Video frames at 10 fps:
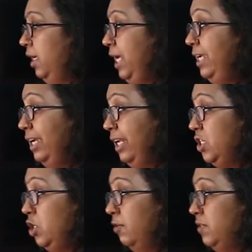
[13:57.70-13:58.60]

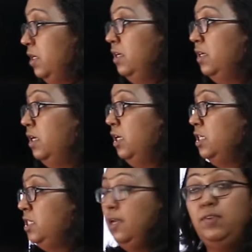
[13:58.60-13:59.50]
Integration
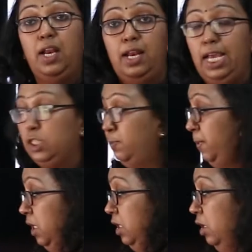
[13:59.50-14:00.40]
of several
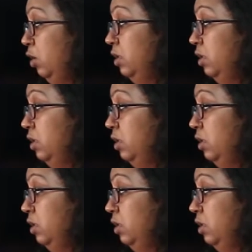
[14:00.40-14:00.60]
experts'